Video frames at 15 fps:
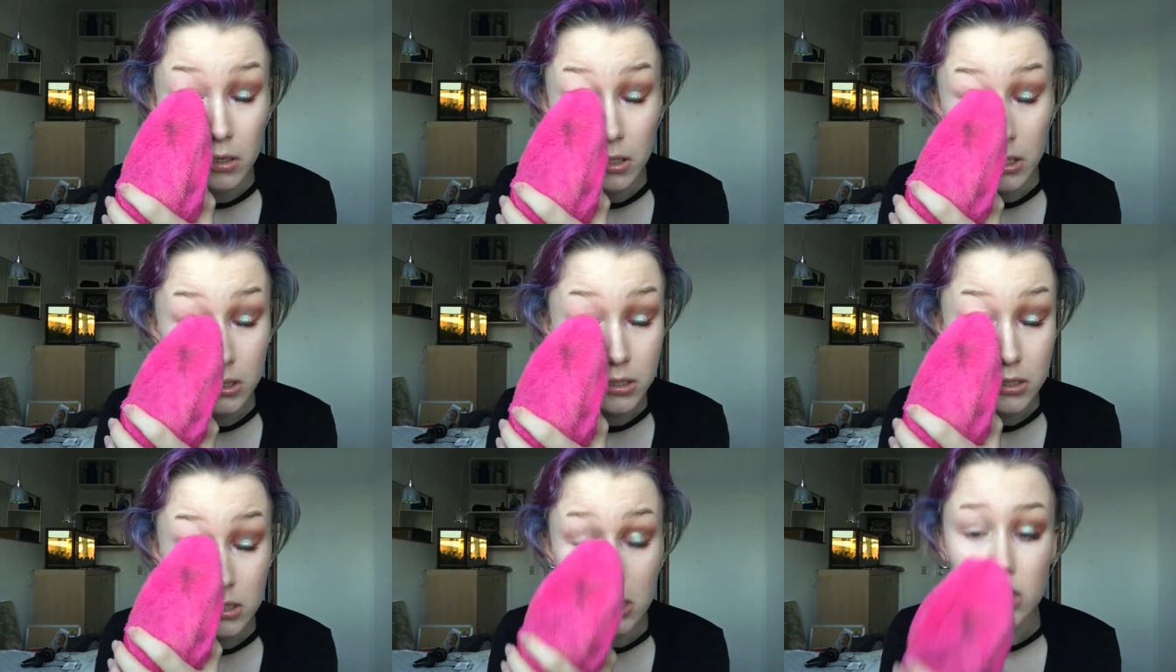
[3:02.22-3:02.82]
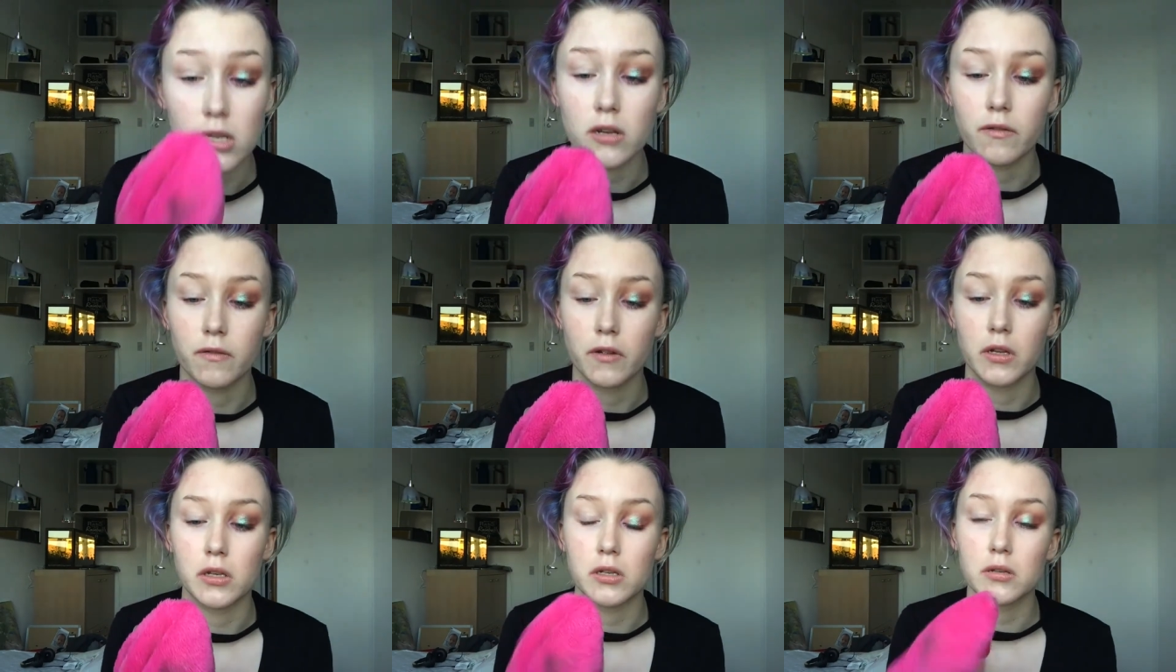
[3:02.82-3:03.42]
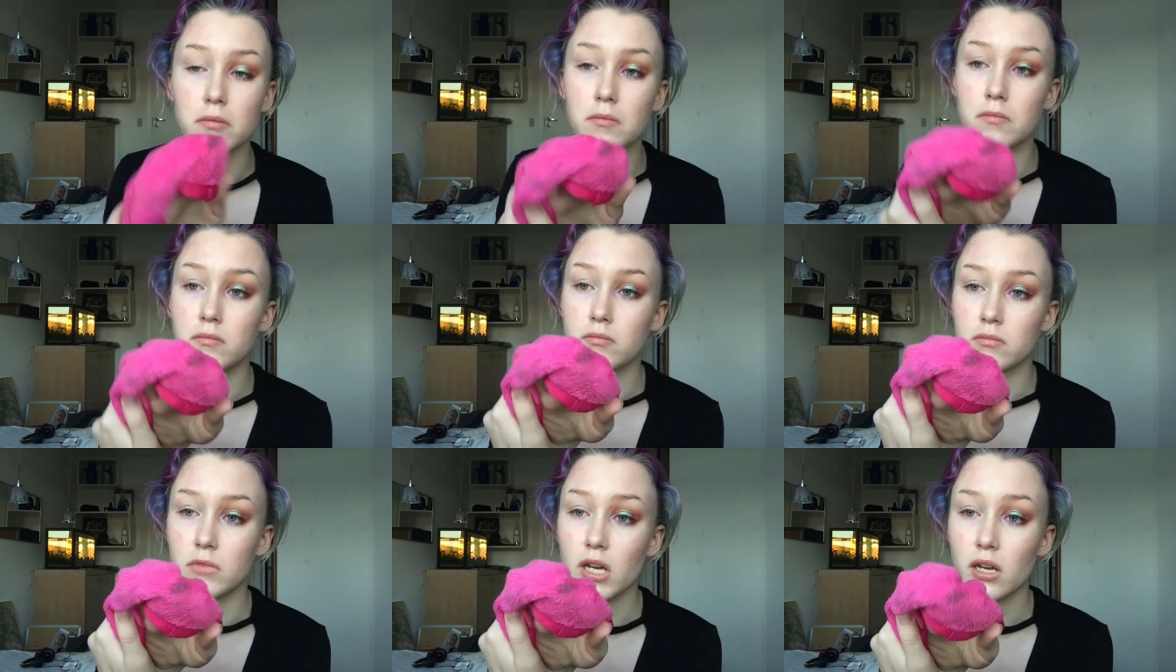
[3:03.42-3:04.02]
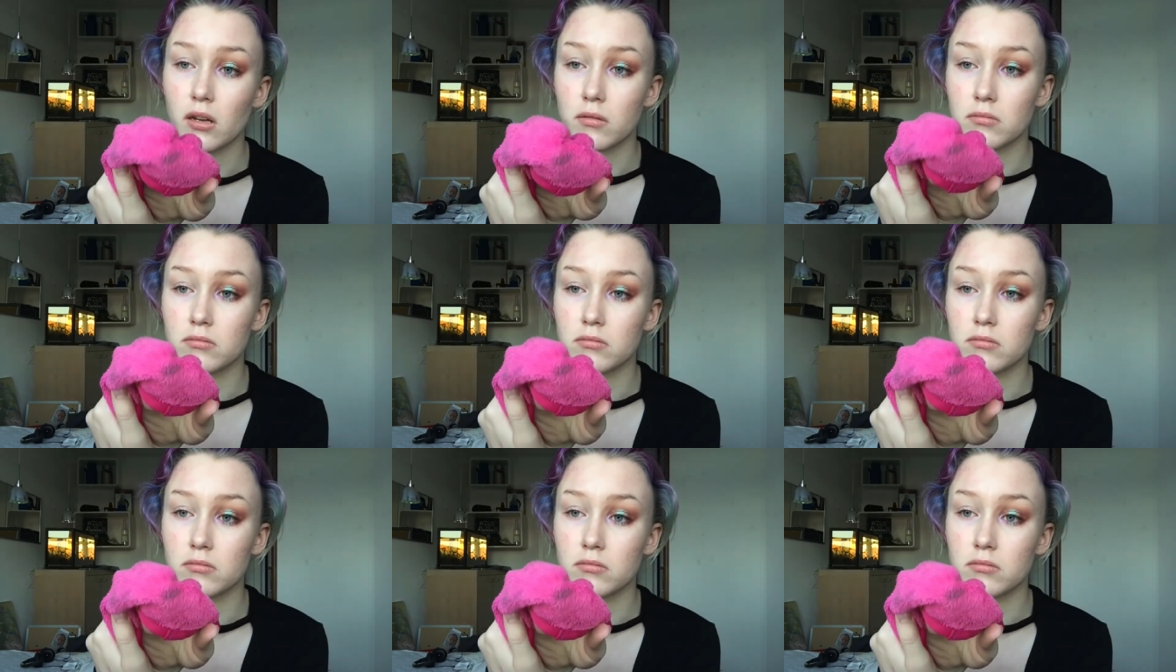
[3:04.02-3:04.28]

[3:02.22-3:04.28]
let's see if it yeah